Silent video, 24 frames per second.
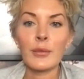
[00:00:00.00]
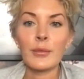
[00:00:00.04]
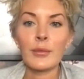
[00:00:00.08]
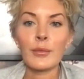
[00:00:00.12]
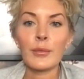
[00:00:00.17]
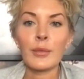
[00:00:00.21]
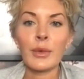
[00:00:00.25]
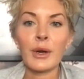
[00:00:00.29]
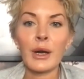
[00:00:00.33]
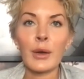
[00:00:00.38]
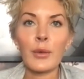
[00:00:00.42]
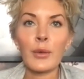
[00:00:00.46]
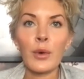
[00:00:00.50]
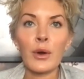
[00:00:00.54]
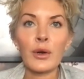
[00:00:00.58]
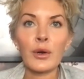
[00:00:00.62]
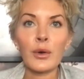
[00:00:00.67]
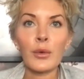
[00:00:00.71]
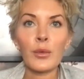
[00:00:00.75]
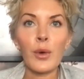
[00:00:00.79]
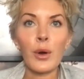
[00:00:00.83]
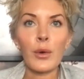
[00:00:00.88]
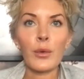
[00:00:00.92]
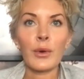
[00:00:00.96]
But I
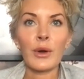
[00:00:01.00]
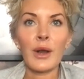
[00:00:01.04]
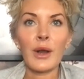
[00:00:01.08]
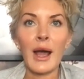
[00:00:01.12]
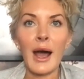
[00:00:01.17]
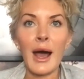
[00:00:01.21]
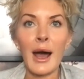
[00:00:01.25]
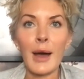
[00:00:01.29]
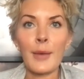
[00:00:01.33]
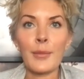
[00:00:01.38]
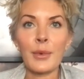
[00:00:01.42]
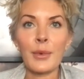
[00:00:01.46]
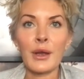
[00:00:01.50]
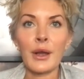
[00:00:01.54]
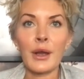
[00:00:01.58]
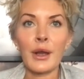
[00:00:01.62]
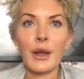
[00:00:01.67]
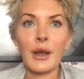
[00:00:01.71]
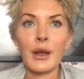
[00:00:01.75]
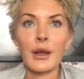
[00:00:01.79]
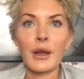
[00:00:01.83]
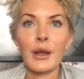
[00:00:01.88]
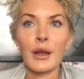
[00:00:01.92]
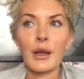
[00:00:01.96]
wonder what would
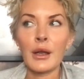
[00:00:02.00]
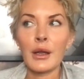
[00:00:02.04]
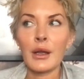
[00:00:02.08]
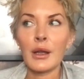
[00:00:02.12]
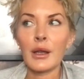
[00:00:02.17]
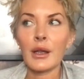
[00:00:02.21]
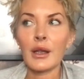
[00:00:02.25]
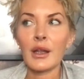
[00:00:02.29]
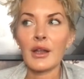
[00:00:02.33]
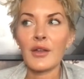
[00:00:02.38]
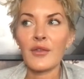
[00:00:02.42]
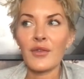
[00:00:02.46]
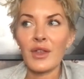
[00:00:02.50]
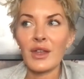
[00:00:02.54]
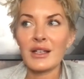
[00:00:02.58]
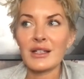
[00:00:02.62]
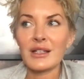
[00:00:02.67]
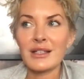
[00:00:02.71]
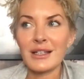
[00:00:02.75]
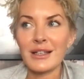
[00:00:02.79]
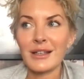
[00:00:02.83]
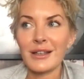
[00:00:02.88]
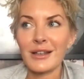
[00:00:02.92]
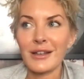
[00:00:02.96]
happen if they
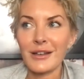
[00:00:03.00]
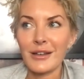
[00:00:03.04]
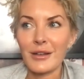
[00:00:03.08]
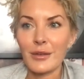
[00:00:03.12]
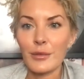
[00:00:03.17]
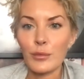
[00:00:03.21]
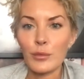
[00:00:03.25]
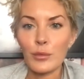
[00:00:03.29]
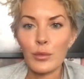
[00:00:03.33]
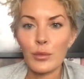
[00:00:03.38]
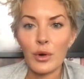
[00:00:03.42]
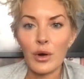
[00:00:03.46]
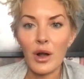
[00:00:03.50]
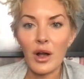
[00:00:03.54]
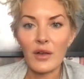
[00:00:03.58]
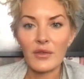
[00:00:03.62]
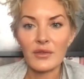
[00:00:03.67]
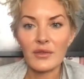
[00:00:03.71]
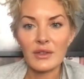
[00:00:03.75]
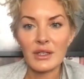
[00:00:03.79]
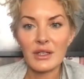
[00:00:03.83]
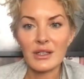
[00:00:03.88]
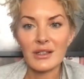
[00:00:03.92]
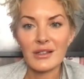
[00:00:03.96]
did more
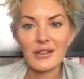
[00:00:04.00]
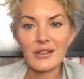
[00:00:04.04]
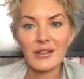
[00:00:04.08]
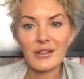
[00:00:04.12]
often.